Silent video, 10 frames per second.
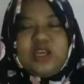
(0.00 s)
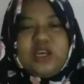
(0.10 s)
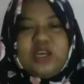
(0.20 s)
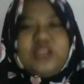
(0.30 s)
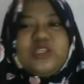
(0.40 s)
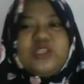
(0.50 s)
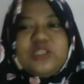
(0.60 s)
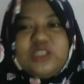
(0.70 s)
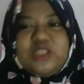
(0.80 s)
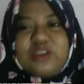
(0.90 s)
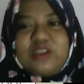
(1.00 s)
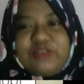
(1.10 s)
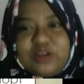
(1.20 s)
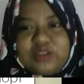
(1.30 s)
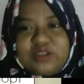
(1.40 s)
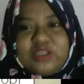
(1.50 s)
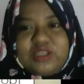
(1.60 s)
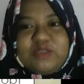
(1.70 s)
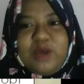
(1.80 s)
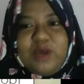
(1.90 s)
this articles
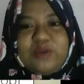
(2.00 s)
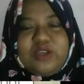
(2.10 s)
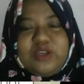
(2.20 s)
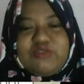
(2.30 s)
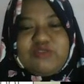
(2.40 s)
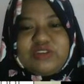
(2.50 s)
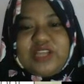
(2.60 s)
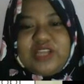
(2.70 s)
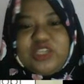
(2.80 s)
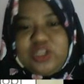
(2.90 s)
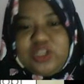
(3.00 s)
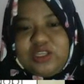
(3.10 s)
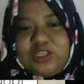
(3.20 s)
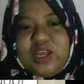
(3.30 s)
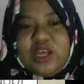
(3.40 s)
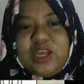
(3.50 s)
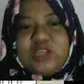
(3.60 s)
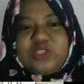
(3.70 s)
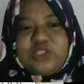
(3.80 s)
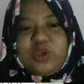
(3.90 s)
is about the translation.
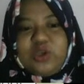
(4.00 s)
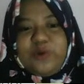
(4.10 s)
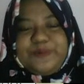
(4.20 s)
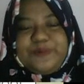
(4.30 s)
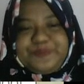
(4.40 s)
So